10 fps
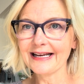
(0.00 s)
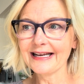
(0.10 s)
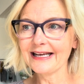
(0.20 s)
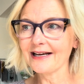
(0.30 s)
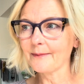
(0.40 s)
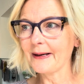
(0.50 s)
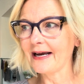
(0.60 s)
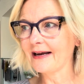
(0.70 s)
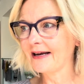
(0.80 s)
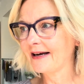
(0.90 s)
a
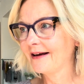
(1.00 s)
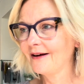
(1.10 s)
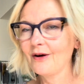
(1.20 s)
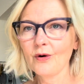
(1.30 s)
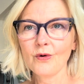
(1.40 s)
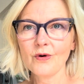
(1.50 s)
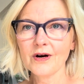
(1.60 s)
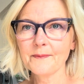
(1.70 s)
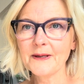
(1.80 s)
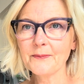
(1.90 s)
kickback, or
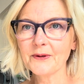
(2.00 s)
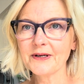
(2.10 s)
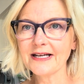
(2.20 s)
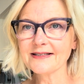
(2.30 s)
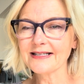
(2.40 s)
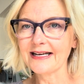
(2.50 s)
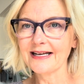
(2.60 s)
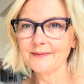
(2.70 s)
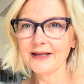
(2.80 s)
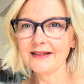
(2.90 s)
people are not
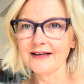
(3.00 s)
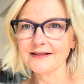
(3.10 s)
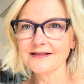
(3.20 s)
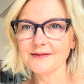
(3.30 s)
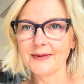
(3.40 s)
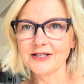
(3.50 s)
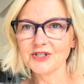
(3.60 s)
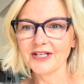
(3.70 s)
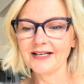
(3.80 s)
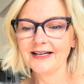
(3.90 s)
sending me things to
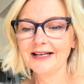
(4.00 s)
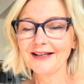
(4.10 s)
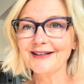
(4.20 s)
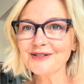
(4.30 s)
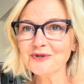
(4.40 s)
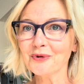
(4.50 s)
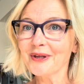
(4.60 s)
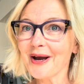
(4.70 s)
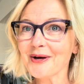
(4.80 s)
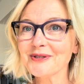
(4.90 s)
mention. These truly
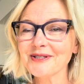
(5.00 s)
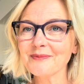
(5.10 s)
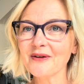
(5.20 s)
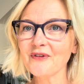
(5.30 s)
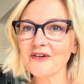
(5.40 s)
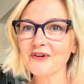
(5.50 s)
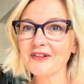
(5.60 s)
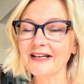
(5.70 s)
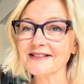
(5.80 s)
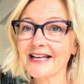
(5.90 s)
are just my favorite
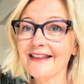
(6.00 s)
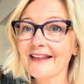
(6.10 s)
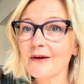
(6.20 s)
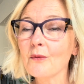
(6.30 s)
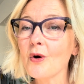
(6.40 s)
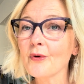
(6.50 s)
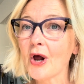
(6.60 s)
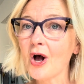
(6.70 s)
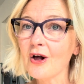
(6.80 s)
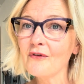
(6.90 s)
things, and they won't
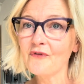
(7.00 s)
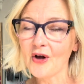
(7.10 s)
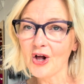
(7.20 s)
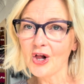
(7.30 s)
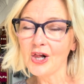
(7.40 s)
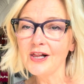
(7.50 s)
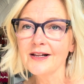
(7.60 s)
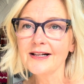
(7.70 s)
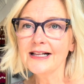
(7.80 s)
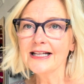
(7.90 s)
all fall
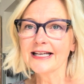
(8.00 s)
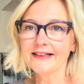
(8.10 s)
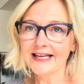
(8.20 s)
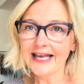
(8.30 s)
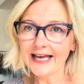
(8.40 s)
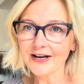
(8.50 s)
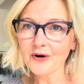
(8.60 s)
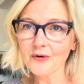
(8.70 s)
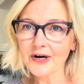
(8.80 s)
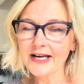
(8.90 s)
in the
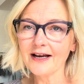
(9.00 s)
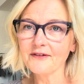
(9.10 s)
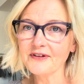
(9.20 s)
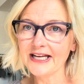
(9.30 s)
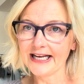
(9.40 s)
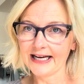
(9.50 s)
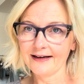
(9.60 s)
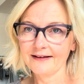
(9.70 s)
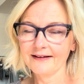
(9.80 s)
category of knitting.